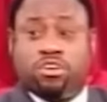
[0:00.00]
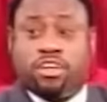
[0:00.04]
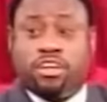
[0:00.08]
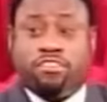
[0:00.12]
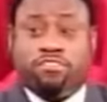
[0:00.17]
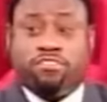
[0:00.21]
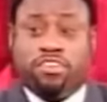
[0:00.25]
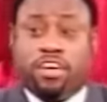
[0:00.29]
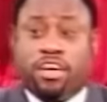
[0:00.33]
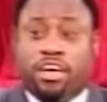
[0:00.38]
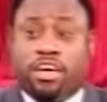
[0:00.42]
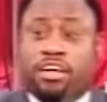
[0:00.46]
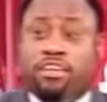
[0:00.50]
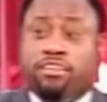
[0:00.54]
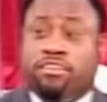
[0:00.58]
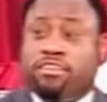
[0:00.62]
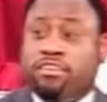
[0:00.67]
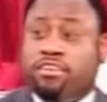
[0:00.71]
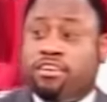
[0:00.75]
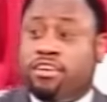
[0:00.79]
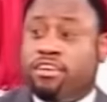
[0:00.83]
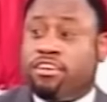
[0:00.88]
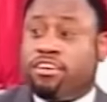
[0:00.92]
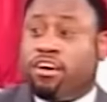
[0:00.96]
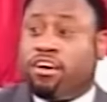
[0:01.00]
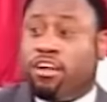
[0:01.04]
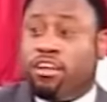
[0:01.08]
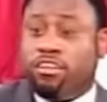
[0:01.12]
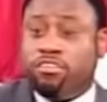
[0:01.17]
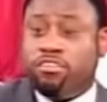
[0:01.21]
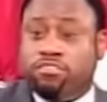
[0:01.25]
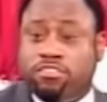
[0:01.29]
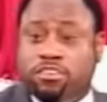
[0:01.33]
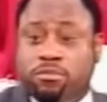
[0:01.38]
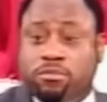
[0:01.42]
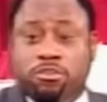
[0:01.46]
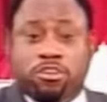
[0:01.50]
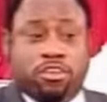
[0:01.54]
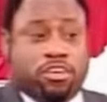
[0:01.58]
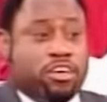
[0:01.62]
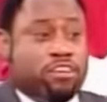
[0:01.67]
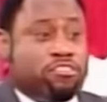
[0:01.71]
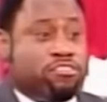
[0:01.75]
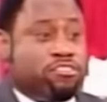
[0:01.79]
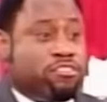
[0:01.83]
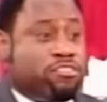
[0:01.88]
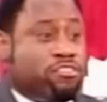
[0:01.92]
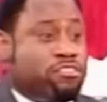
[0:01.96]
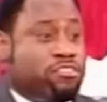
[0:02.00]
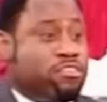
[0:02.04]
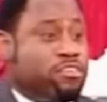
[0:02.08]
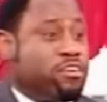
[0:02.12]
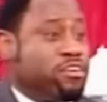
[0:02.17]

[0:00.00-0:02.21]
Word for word: Can I see a hand? In college? Communication?